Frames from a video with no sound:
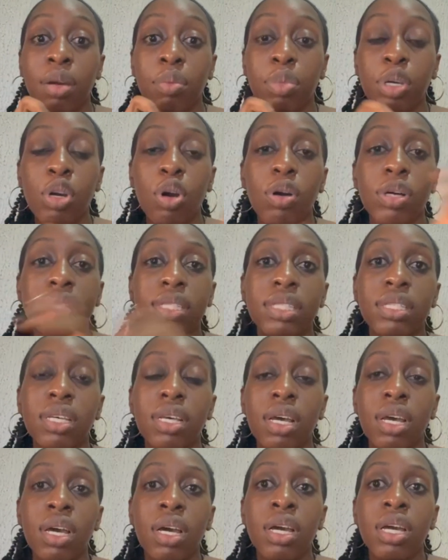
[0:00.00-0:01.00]
because
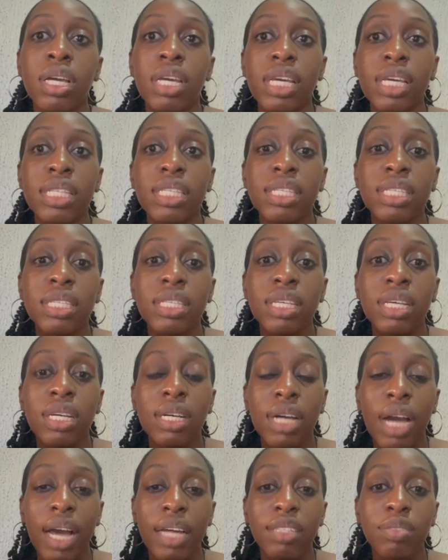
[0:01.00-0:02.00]
it
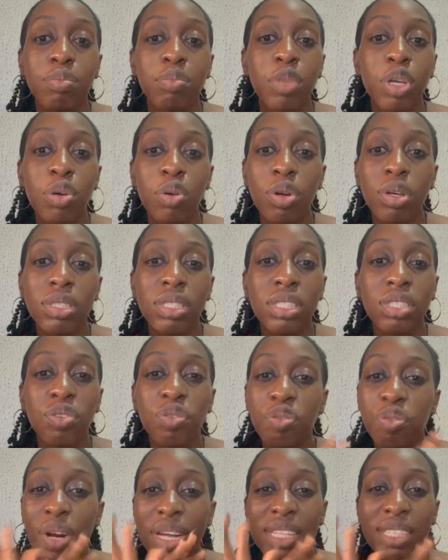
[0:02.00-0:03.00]
can mirror
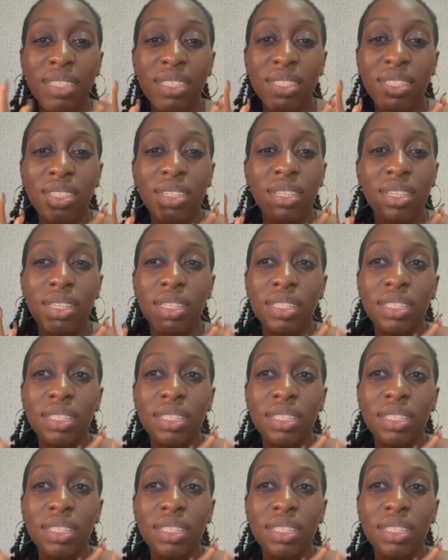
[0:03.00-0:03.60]
different